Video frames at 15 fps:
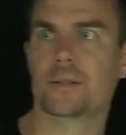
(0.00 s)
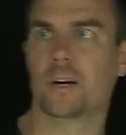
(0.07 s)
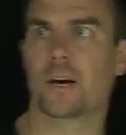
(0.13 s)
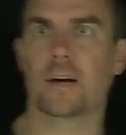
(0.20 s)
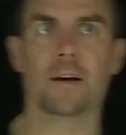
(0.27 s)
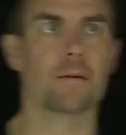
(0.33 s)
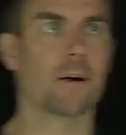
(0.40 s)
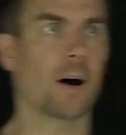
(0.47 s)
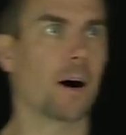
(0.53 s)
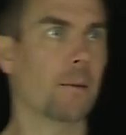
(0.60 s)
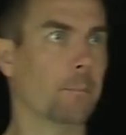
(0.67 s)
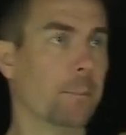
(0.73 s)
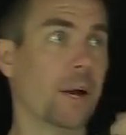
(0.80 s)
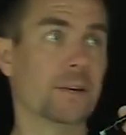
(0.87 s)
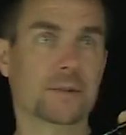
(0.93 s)
is a
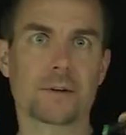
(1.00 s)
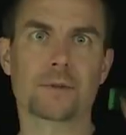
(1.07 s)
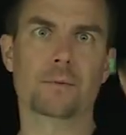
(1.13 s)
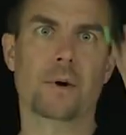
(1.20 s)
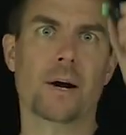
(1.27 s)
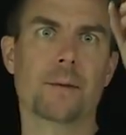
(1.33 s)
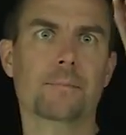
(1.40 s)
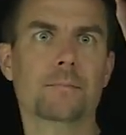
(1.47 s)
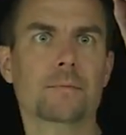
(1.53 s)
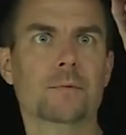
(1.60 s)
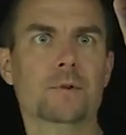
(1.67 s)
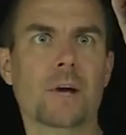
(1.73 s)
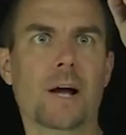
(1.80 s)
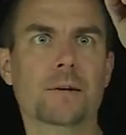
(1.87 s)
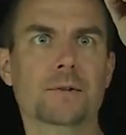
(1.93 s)
uh, basis, right?
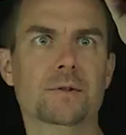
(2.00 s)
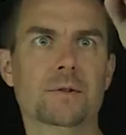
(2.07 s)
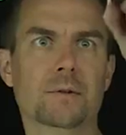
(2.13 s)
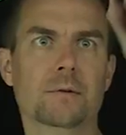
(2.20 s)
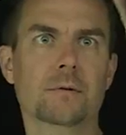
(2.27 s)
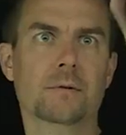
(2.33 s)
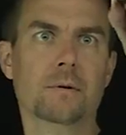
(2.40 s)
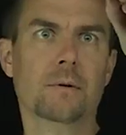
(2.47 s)
Hence,